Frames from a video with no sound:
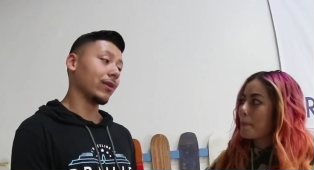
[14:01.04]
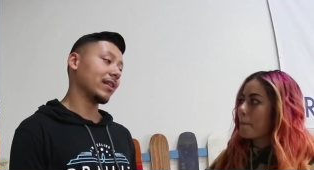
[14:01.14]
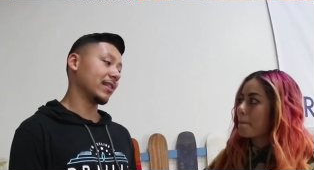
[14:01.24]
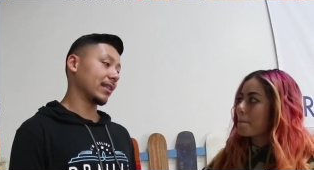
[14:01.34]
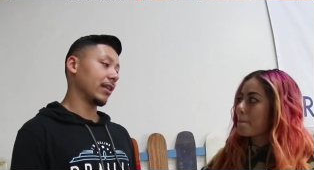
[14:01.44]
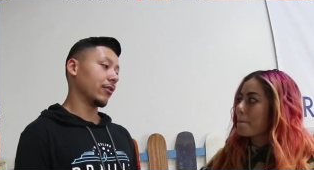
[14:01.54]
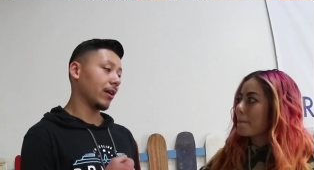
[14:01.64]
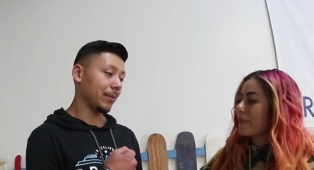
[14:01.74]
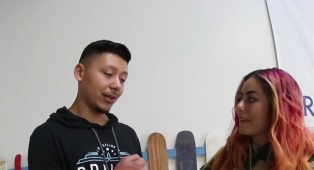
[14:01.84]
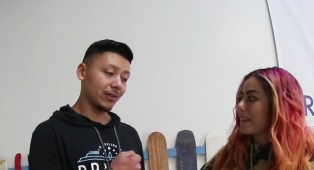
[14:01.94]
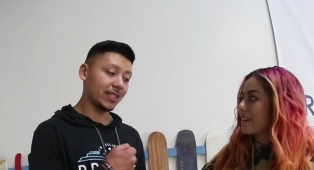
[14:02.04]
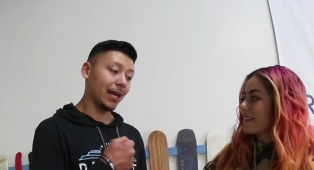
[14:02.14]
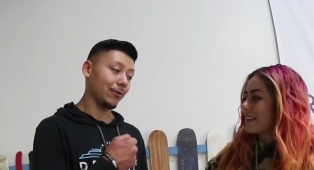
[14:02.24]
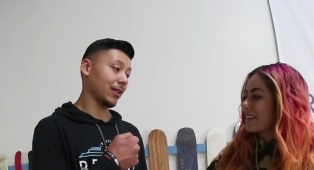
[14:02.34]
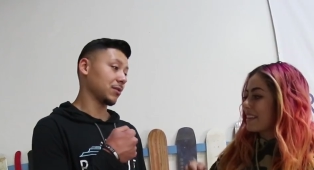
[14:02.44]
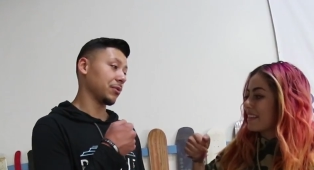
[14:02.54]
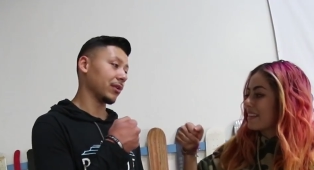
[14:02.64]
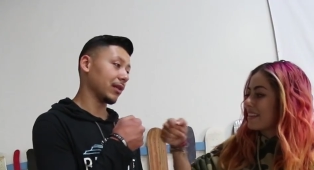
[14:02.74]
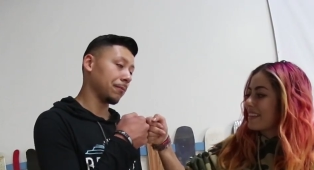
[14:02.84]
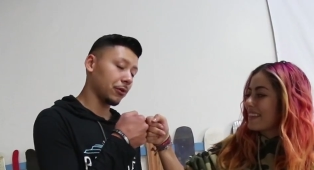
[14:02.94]
Speaker 1: really sick that you're coming here to skate with us. We
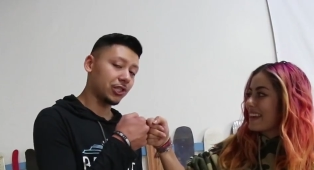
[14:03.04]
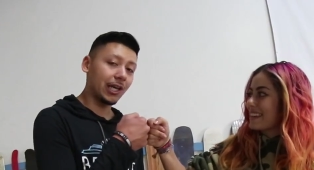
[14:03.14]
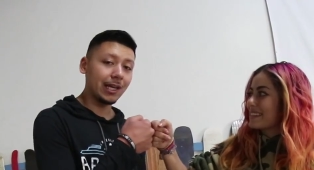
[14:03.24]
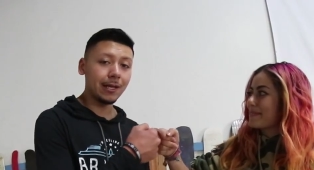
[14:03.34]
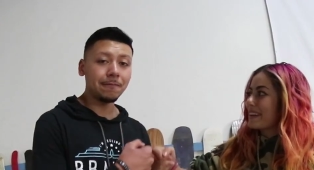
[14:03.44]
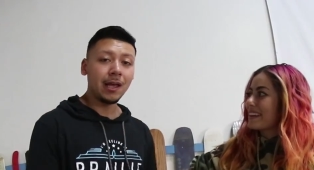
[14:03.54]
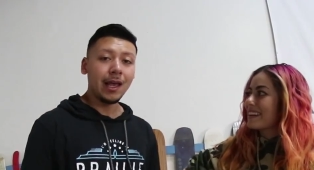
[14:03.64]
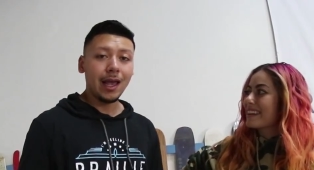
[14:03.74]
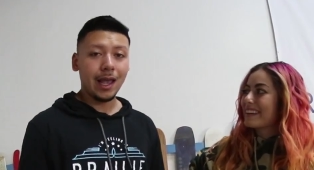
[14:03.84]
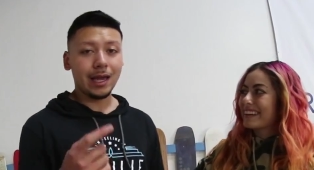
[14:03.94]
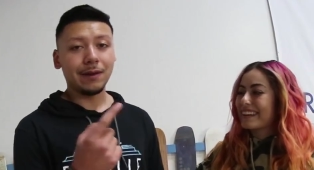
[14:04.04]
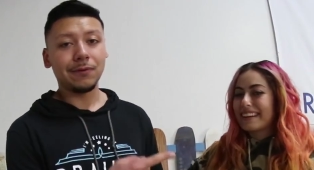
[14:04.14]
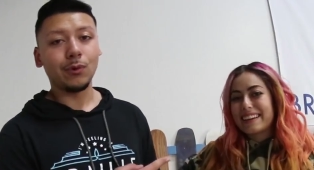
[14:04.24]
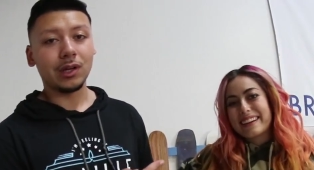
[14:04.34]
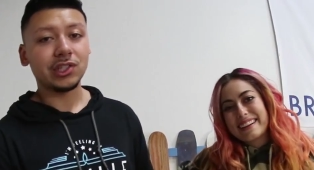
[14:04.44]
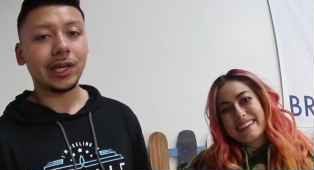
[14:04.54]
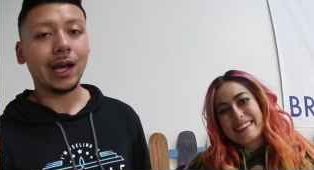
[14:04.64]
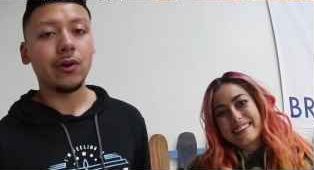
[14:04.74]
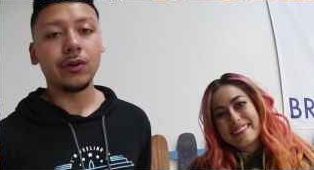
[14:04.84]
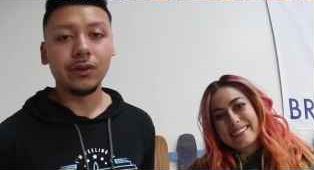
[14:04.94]
really appreciate Thanks, it. Man. And if you wanna check
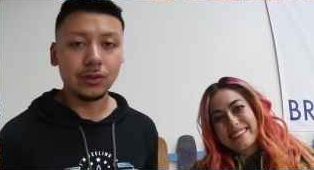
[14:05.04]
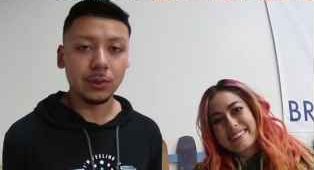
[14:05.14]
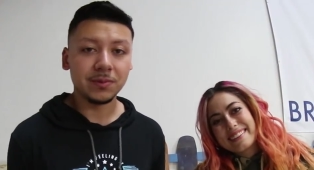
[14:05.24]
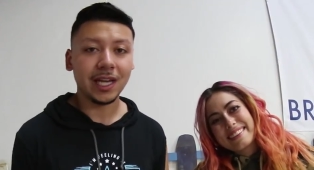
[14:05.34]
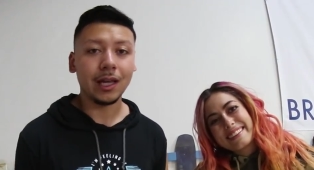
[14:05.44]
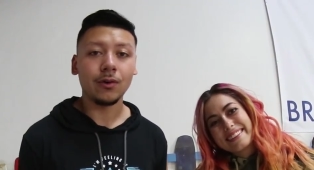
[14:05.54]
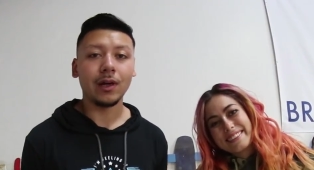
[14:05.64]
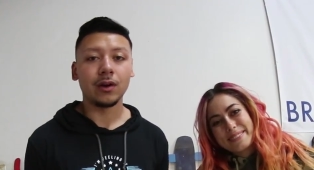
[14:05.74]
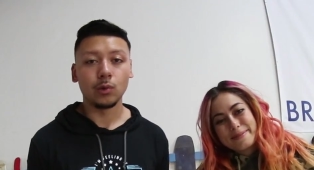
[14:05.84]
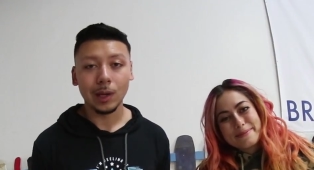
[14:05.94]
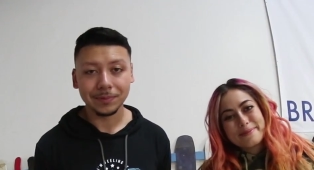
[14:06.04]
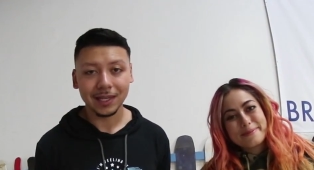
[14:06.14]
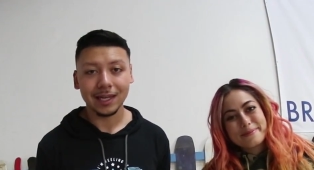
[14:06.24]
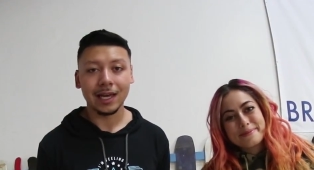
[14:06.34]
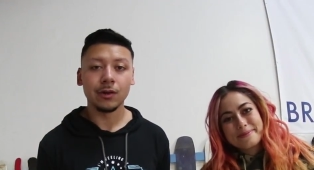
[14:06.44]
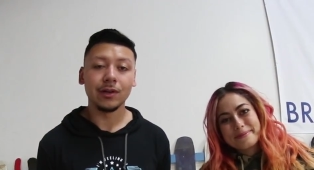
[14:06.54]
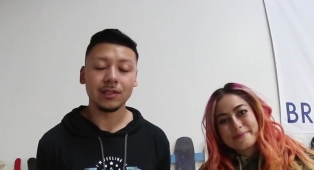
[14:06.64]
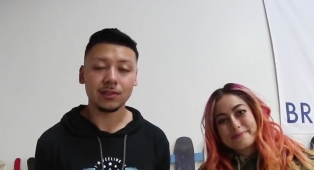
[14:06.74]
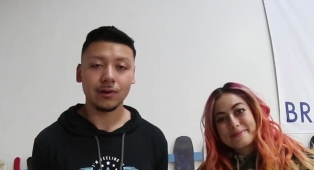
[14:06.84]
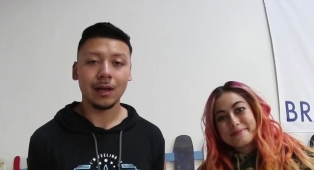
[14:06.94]
out her YouTube channel and her website and her
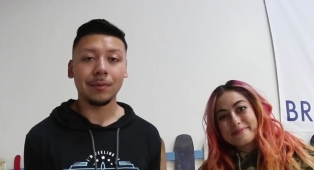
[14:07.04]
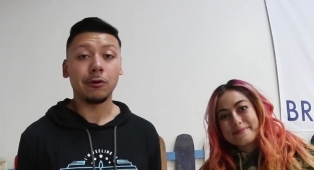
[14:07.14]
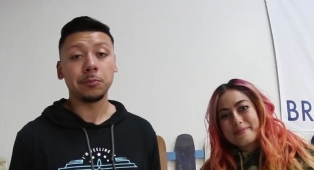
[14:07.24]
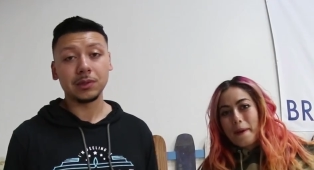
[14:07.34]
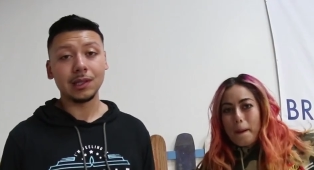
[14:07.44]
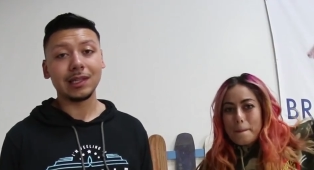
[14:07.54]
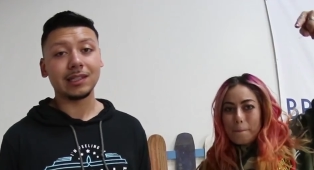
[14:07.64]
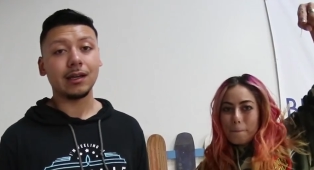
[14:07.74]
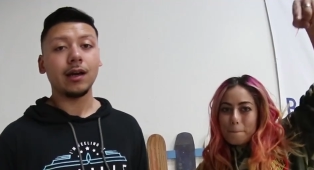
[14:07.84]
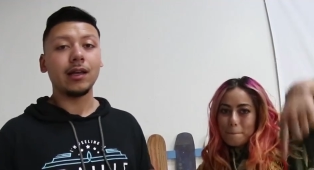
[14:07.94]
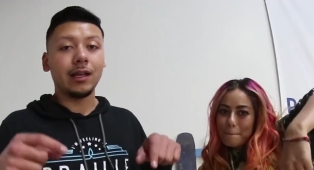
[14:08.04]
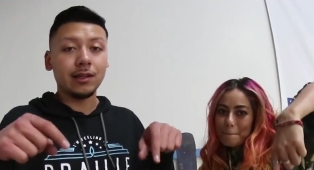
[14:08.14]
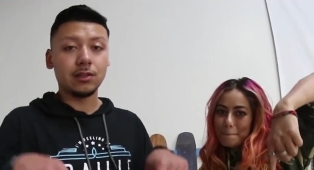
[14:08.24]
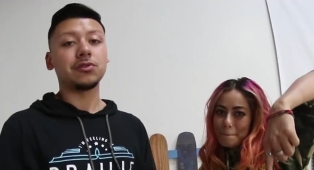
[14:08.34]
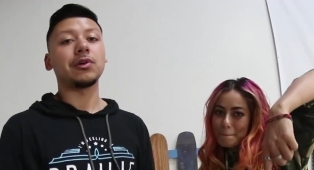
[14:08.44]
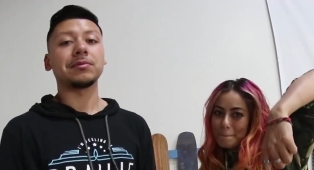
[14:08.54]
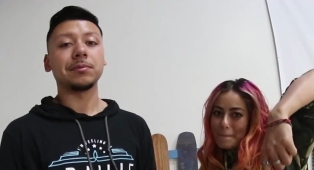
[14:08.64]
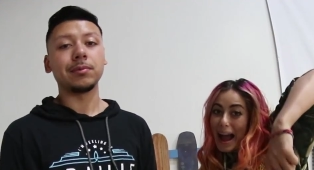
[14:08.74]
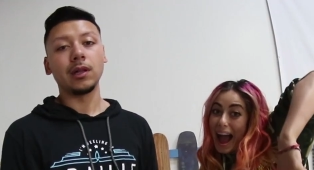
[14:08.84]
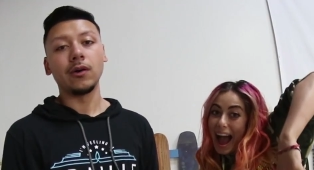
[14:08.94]
Instagram, I will put the link in the
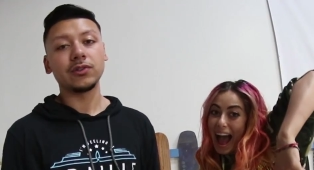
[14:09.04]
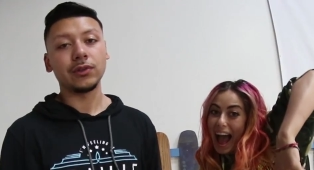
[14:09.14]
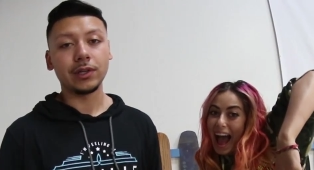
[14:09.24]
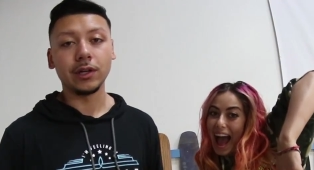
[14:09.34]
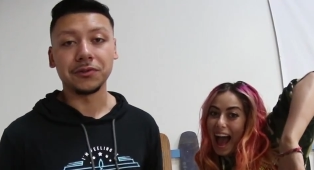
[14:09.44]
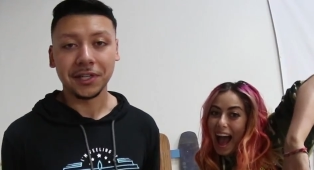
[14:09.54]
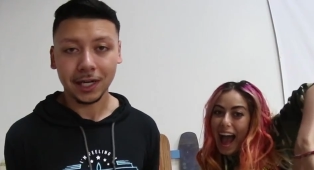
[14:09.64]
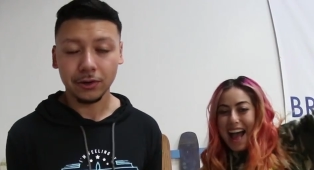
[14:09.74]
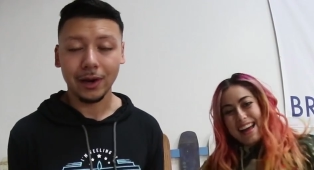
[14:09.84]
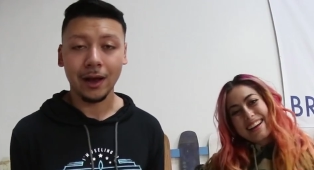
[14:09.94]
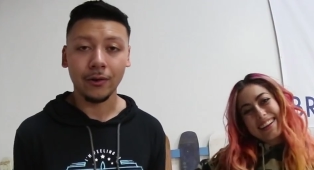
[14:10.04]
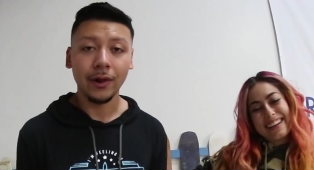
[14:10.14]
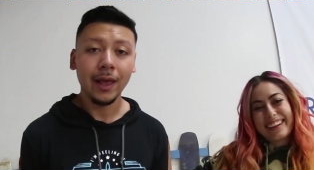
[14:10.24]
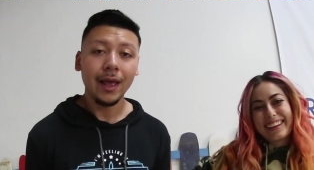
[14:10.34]
description below so you can go check her out.